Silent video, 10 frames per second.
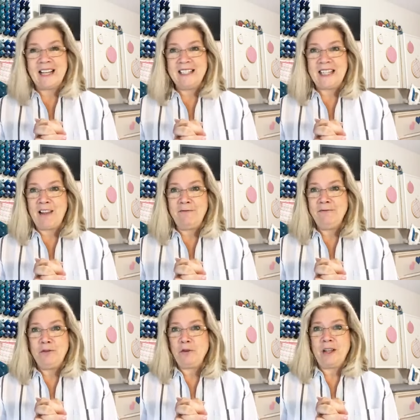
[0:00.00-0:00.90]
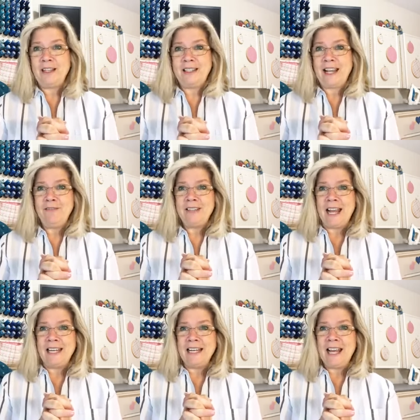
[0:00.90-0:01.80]
safe, safe
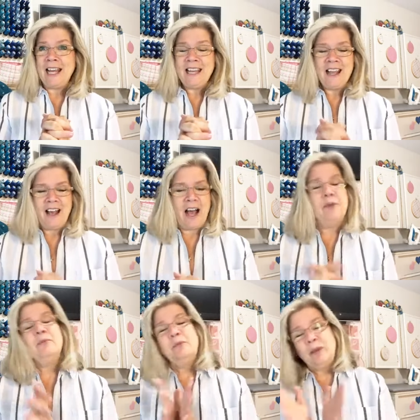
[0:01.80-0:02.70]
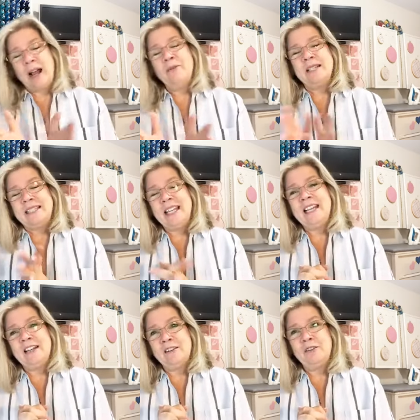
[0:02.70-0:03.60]
day today. I I was
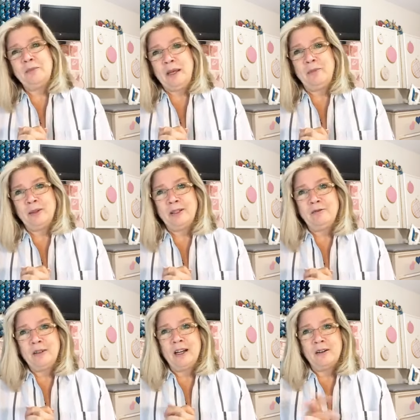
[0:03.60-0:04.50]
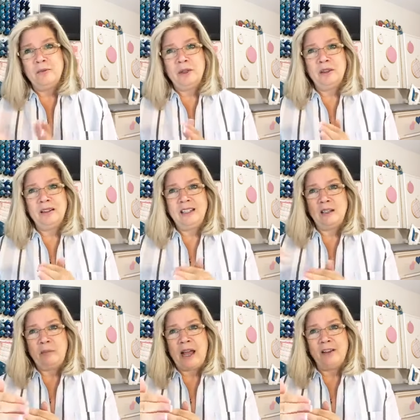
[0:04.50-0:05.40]
thinking of the people in uh, with in
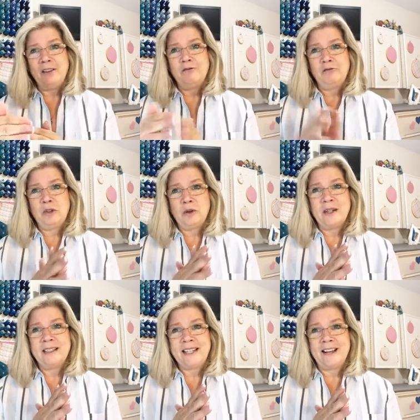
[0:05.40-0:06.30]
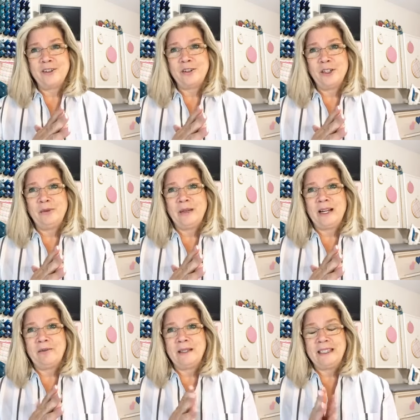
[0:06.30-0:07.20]
the path of Florence actually when
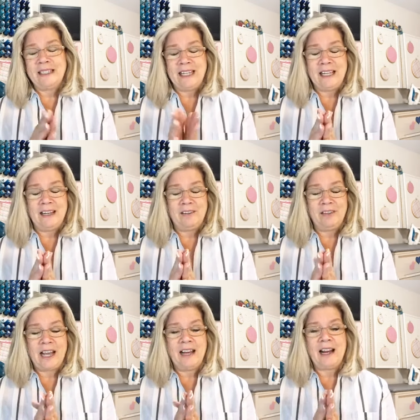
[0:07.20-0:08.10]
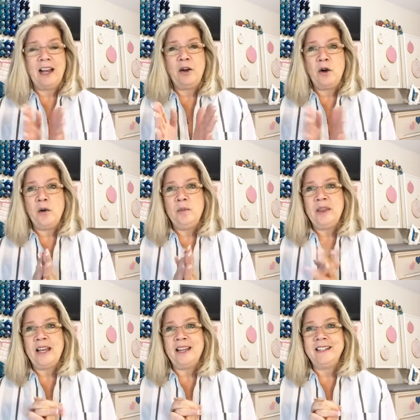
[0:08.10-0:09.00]
I was thinking of that. I hope
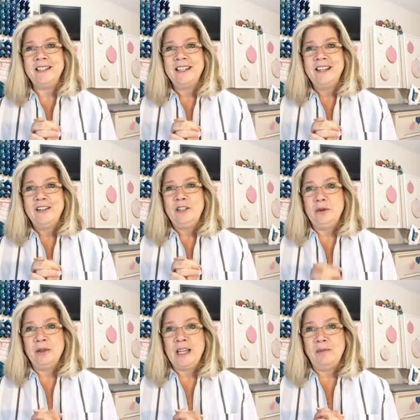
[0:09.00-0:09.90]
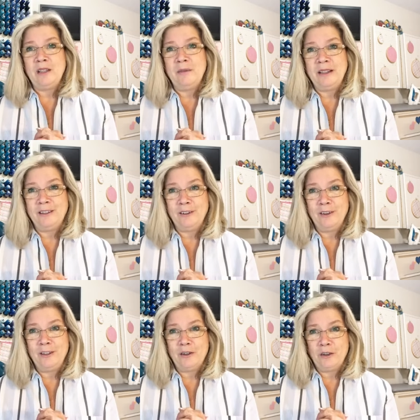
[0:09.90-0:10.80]
that you will keep them in their
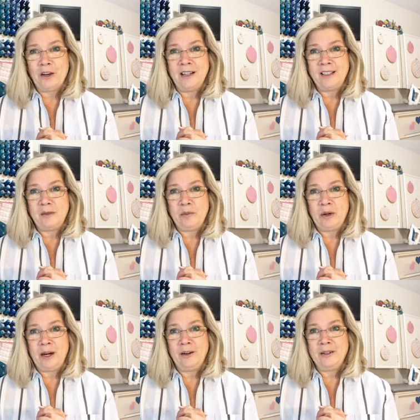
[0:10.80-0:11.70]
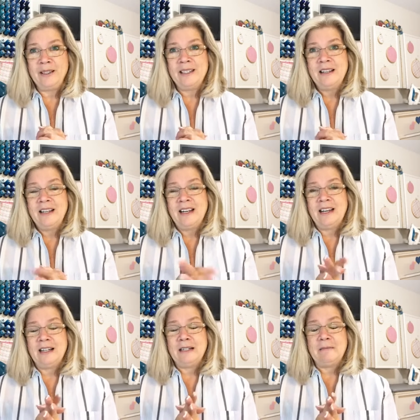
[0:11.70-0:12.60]
your thoughts and prayers
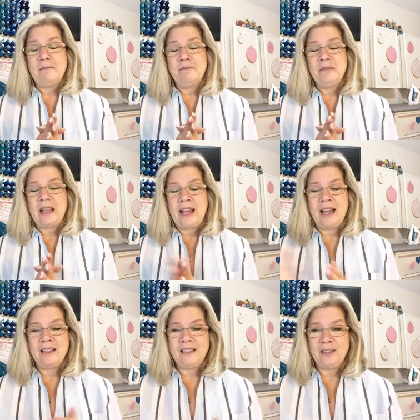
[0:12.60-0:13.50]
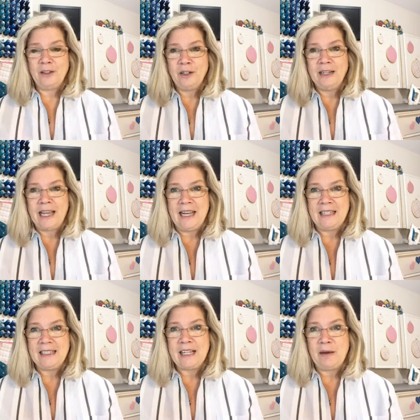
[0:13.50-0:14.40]
um, as the hurricane
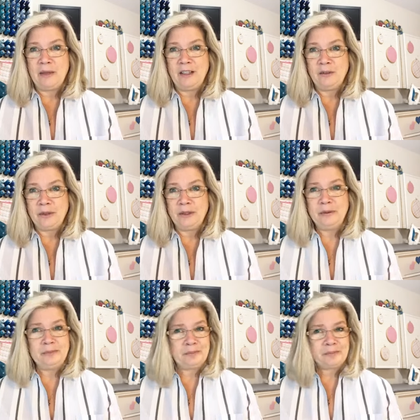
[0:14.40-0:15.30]
is coming through.